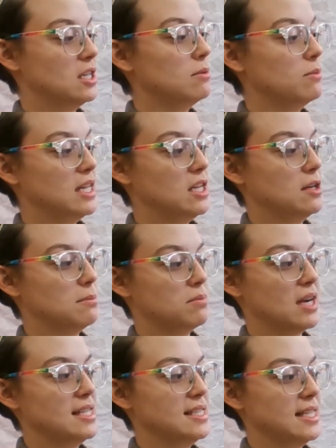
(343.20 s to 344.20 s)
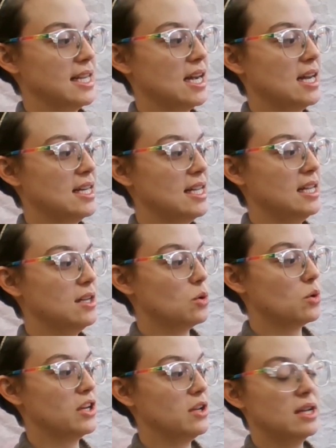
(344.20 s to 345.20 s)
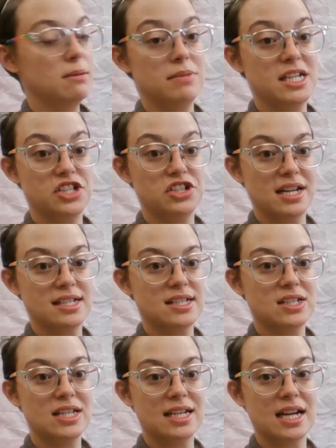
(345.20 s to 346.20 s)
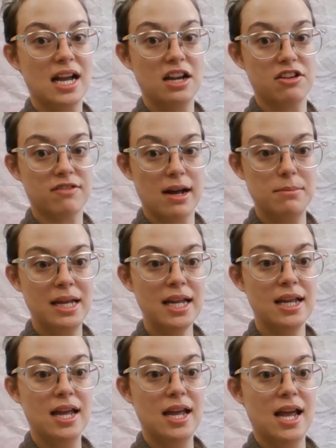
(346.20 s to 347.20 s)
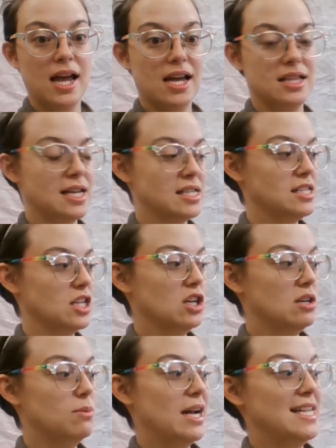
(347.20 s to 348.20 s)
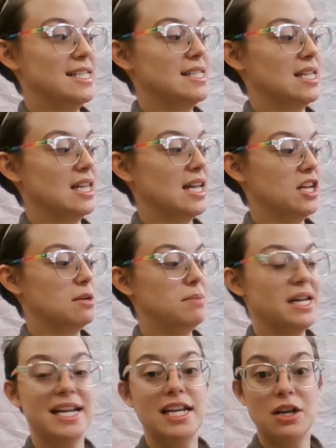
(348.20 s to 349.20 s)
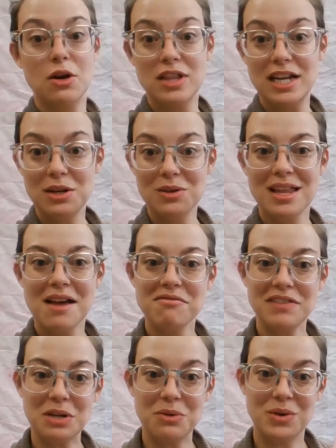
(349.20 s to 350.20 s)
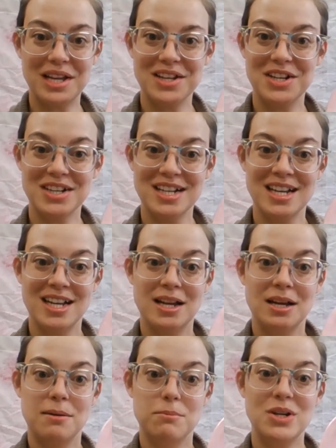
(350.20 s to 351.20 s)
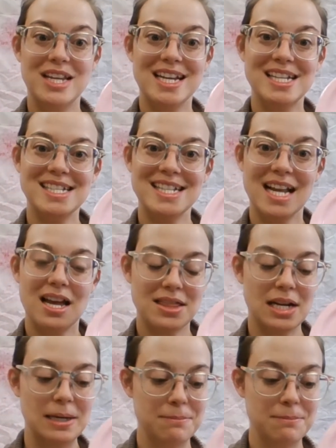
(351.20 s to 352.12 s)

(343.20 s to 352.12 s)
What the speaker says: when you're pressing on it, or you can be gentle and kind of rub it, and that's a good way to let your piggy know that you love it while you're putting it together.